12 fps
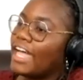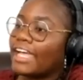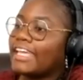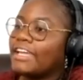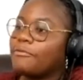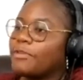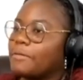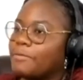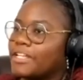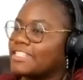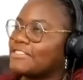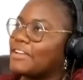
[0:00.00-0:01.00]
can't really
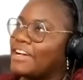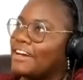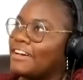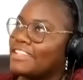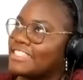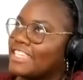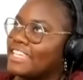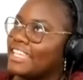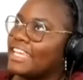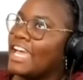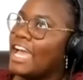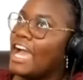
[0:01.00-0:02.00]
predict honestly.
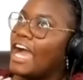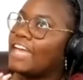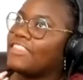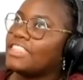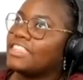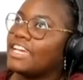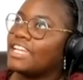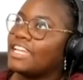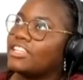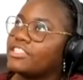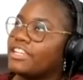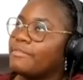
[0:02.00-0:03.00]
Like I think that
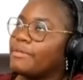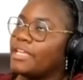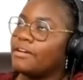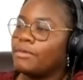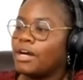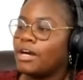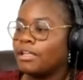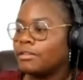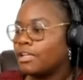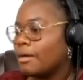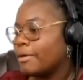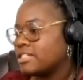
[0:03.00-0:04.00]
there's gonna be
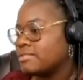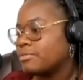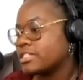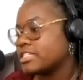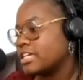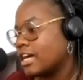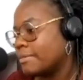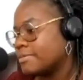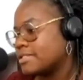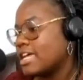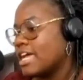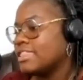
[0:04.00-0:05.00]
a bunch more
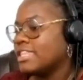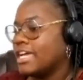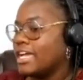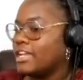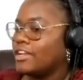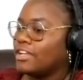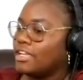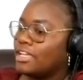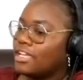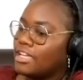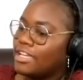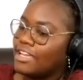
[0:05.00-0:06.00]
stops, and then
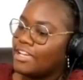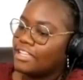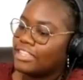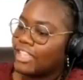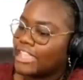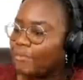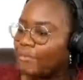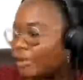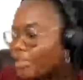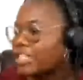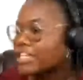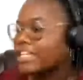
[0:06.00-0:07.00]
the
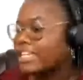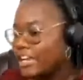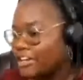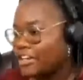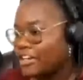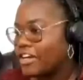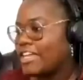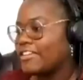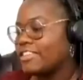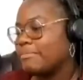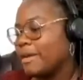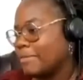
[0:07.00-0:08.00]
Kaminoans are gonna get her, and
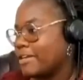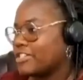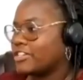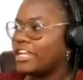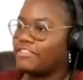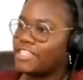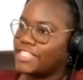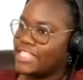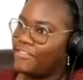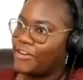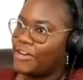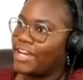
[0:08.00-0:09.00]
then the Bad Batch are gonna have to
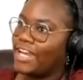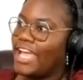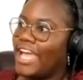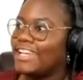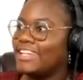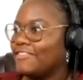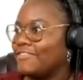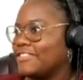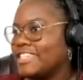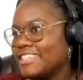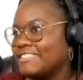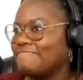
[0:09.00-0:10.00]
save her. End of
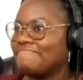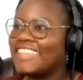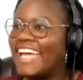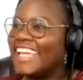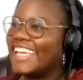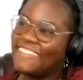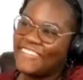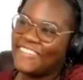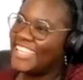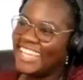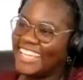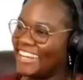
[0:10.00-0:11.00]
season. Like I
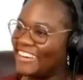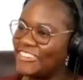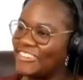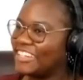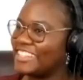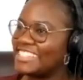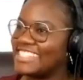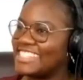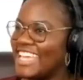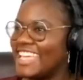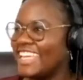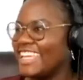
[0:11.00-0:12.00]
feel like I don't know what else to
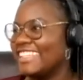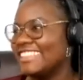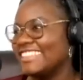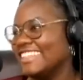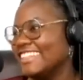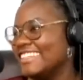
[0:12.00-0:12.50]
say. You know?